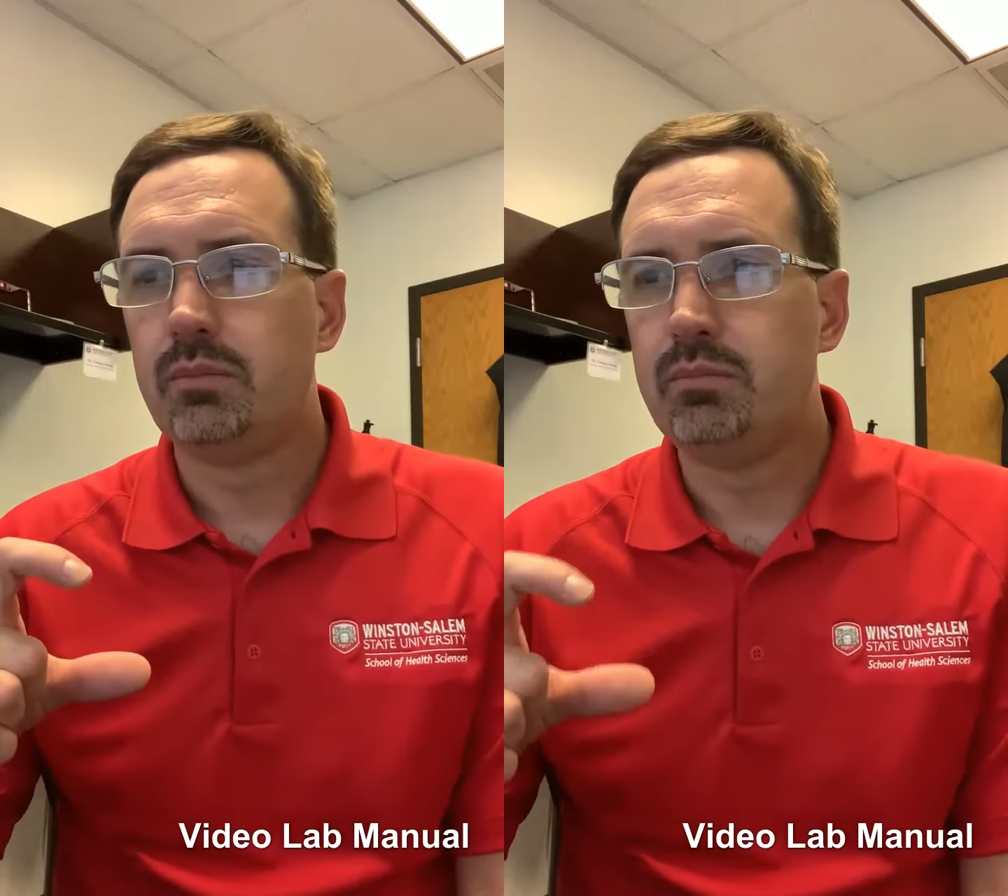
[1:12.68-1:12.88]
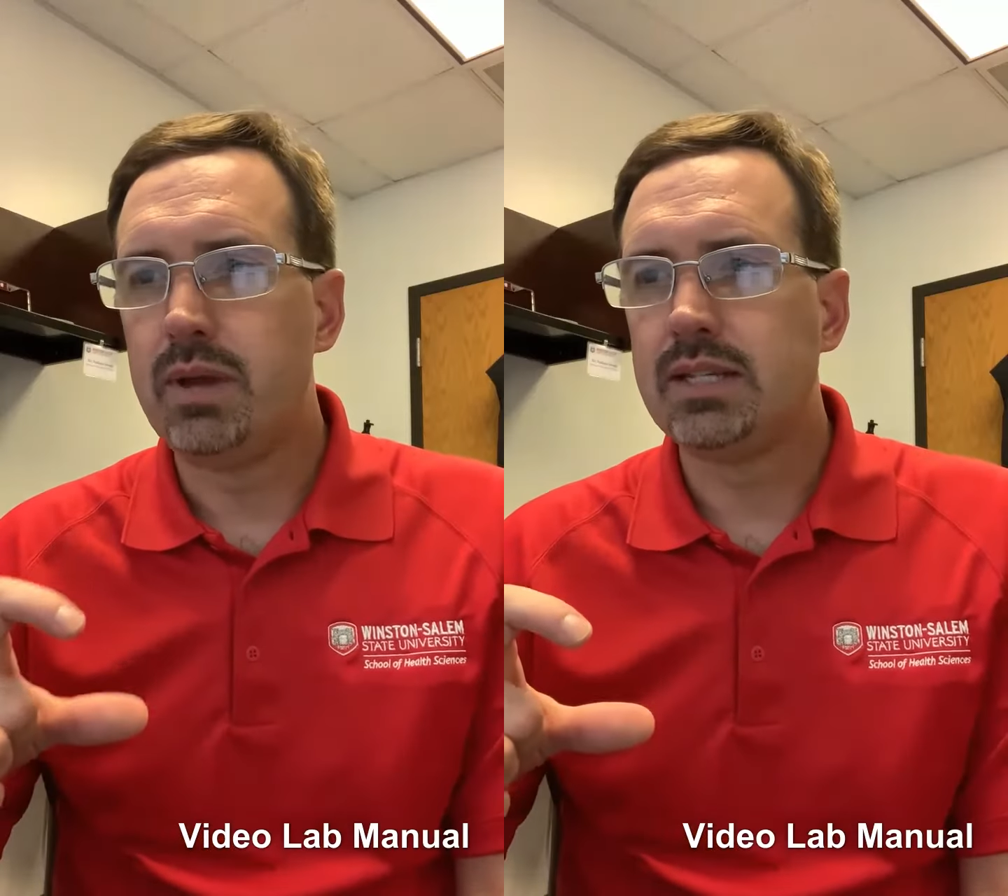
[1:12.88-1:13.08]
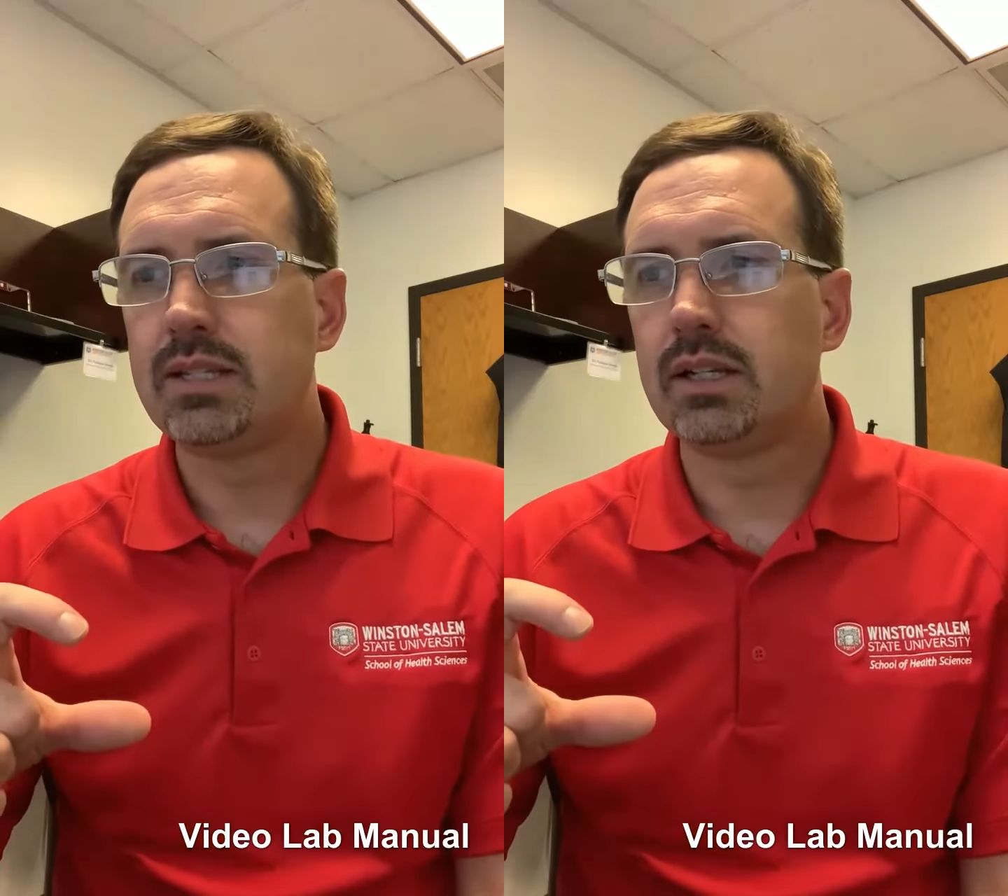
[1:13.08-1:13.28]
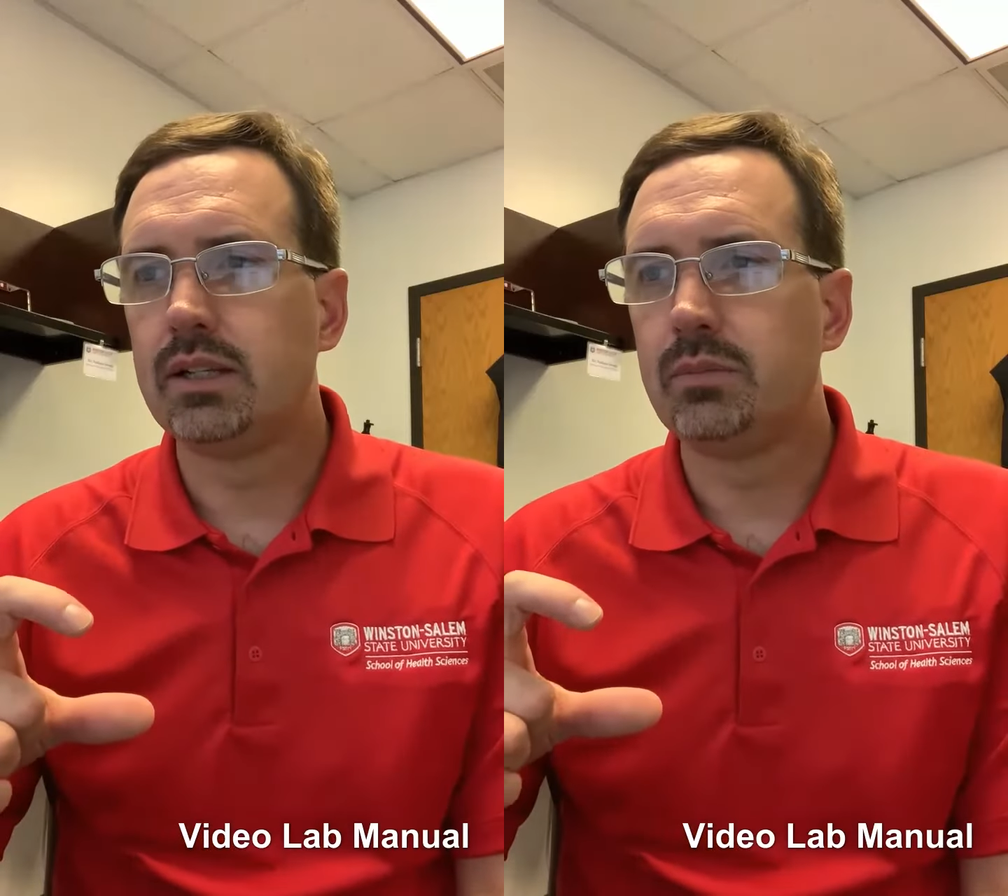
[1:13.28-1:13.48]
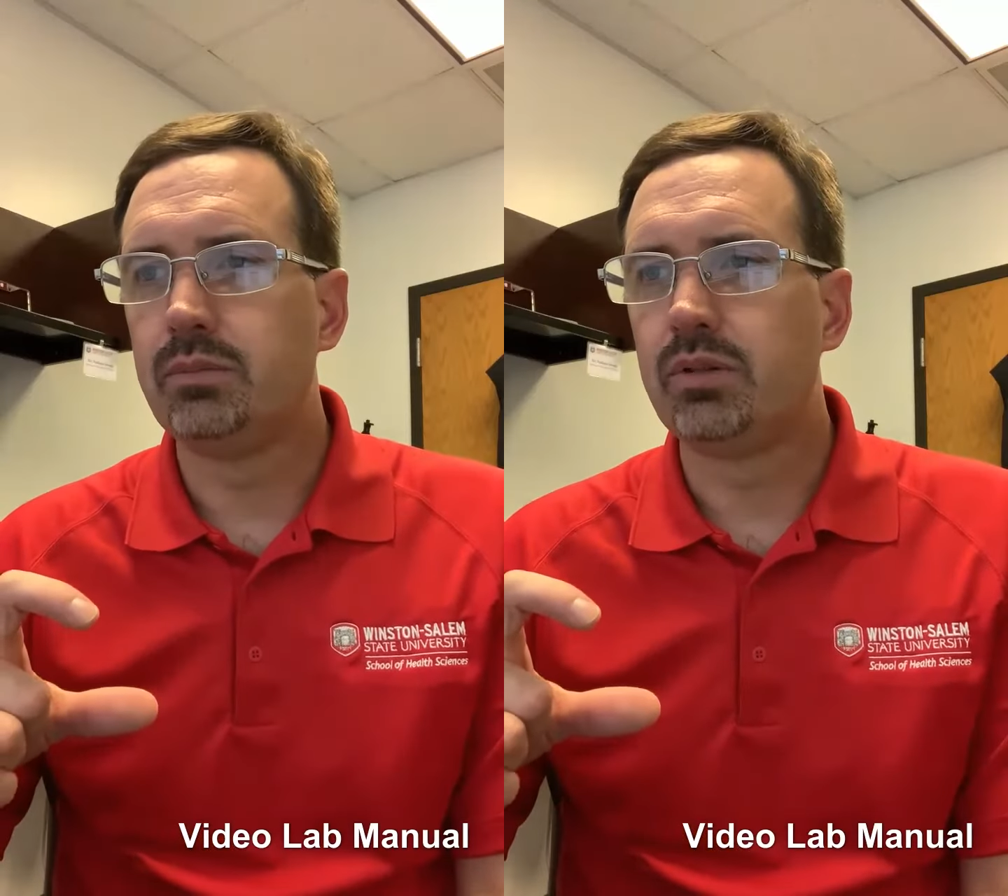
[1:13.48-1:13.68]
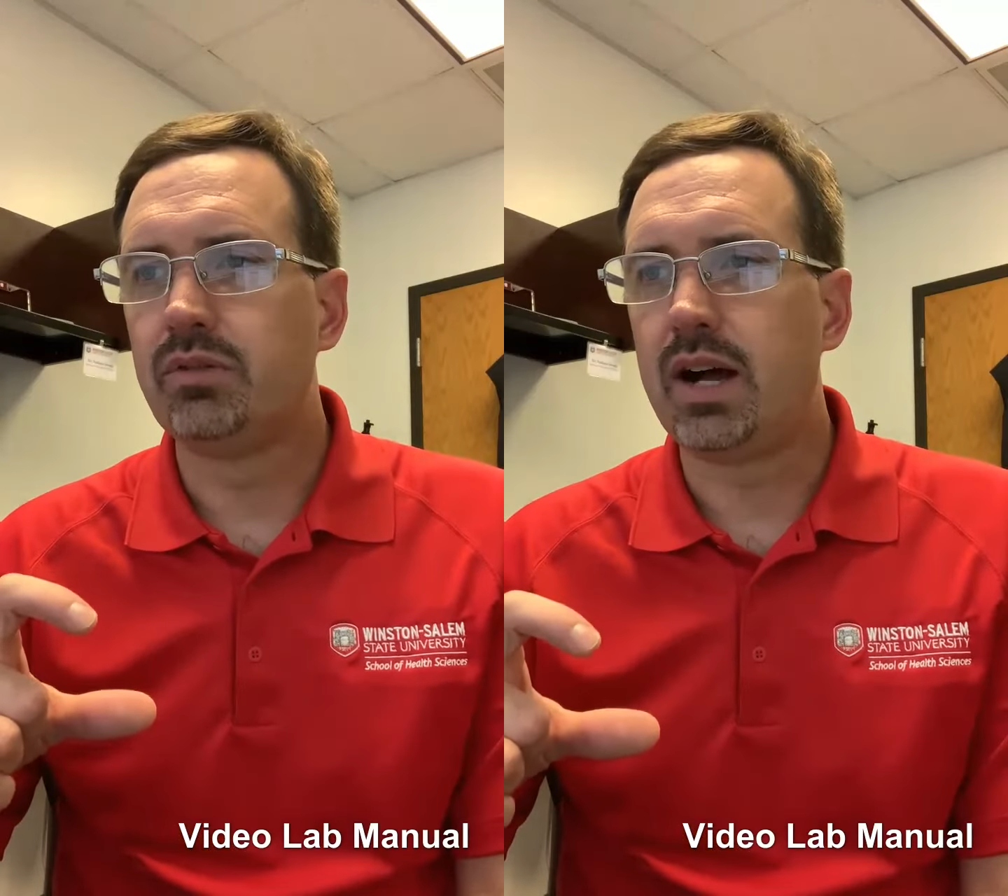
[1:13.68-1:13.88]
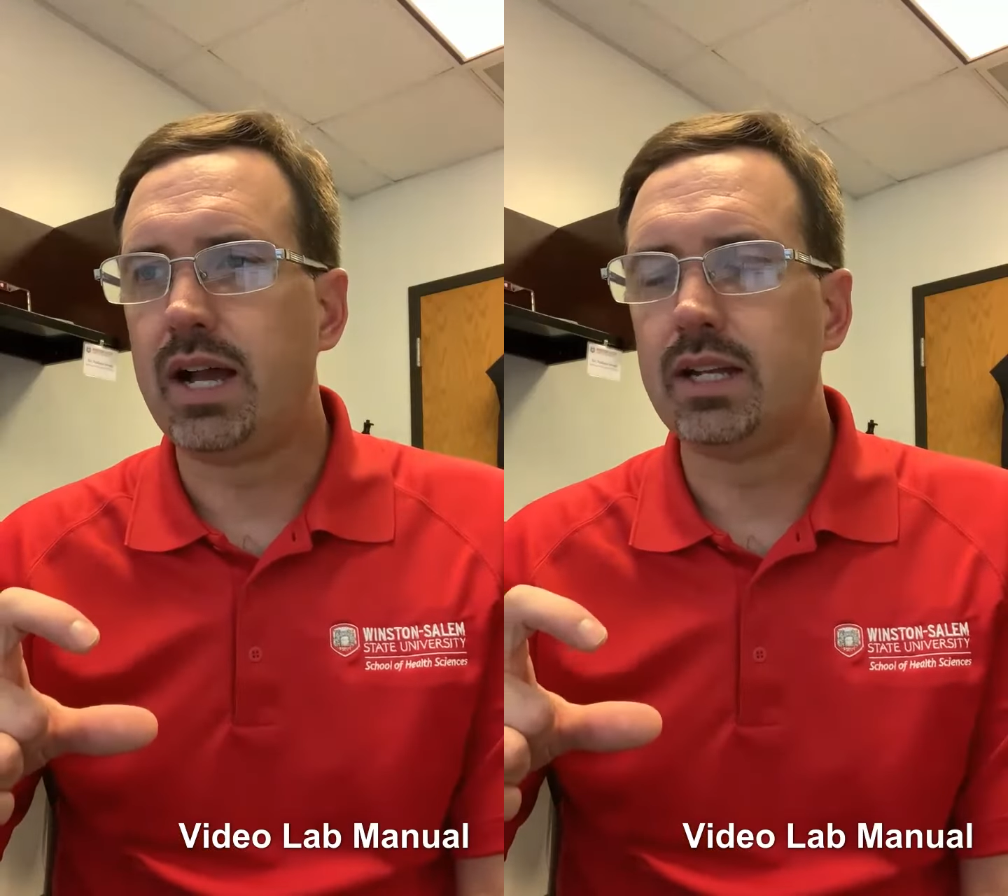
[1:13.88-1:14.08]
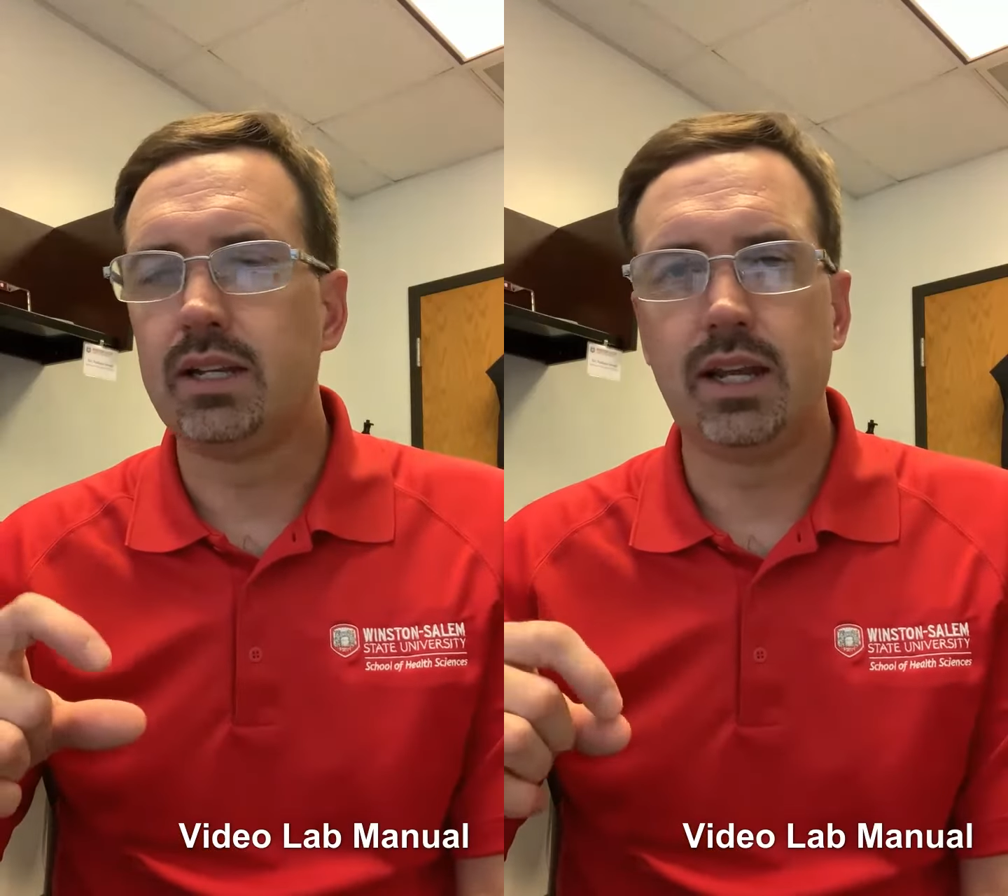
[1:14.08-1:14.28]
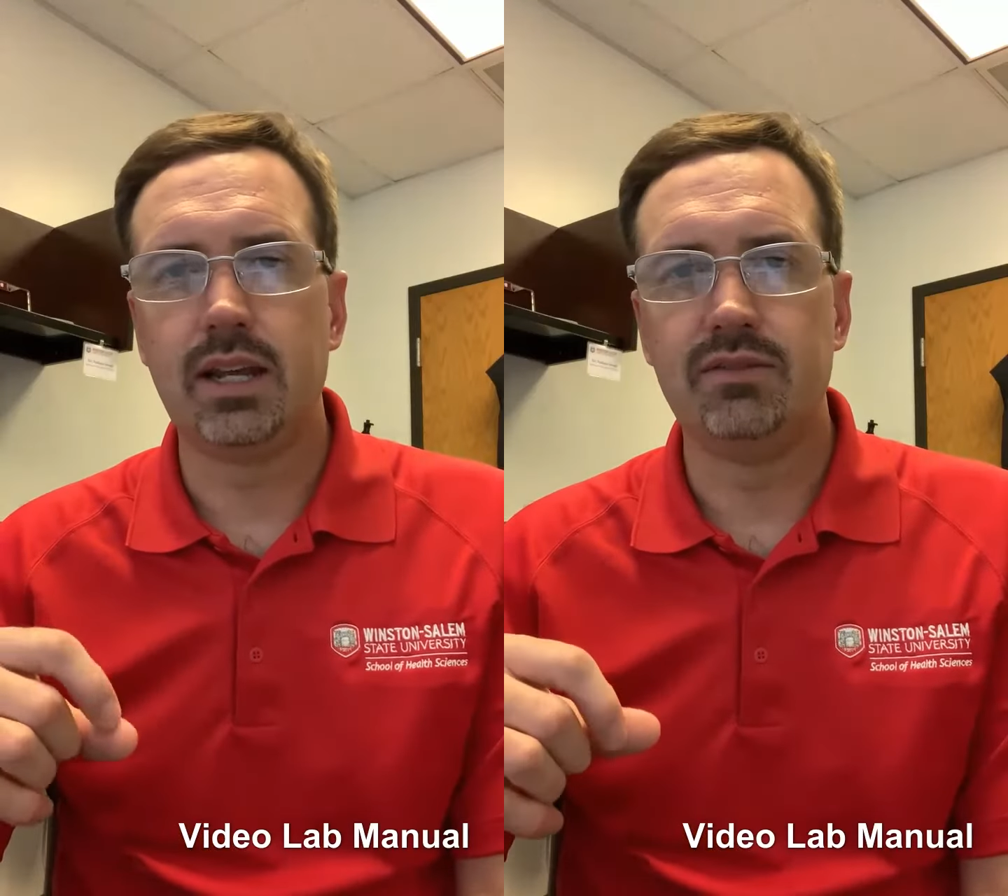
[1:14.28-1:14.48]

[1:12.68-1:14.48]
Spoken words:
basically provided a